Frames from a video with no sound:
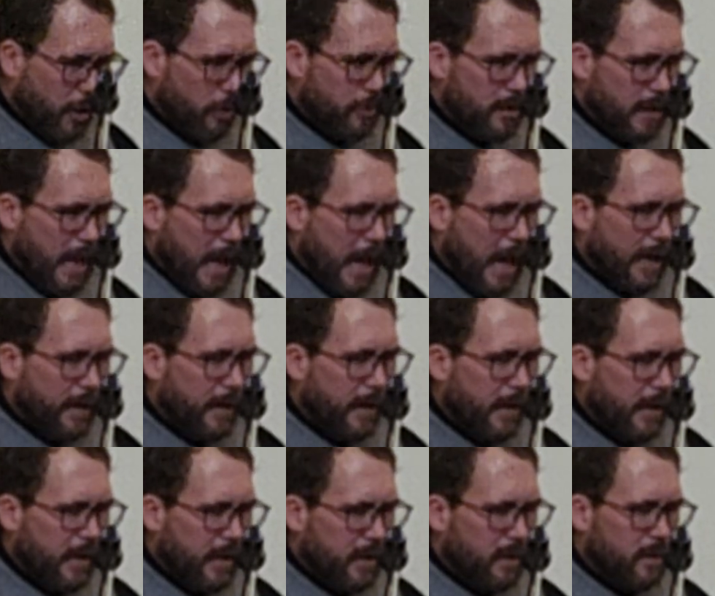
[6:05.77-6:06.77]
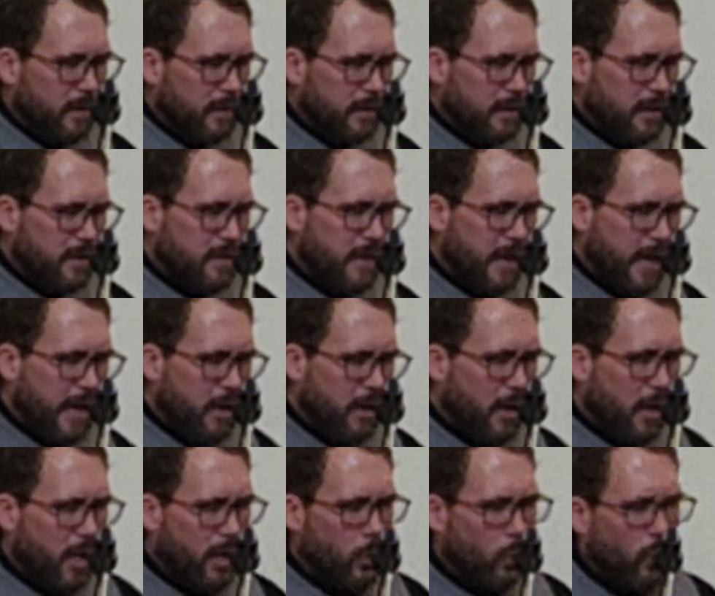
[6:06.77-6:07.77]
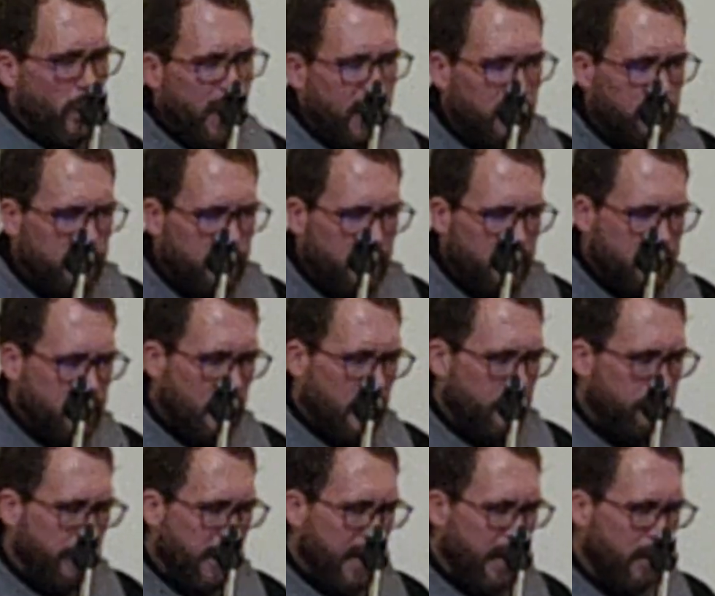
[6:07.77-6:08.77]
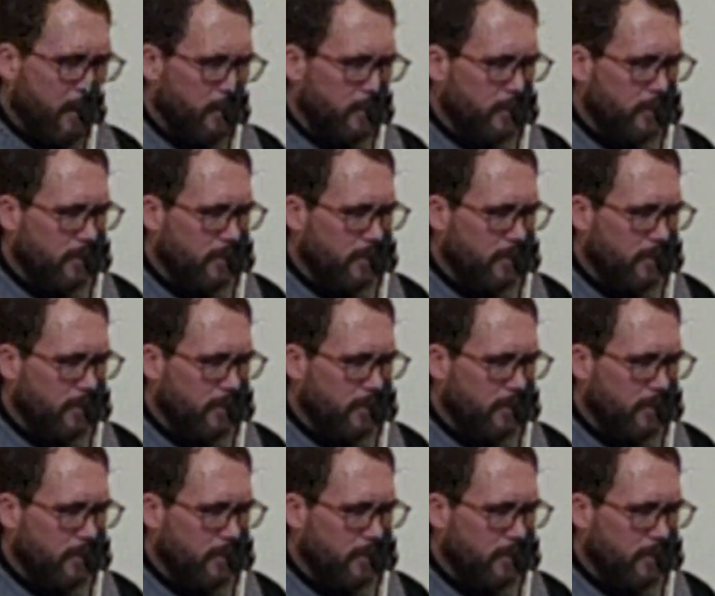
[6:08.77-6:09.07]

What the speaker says: are not, illness and unwellness abound.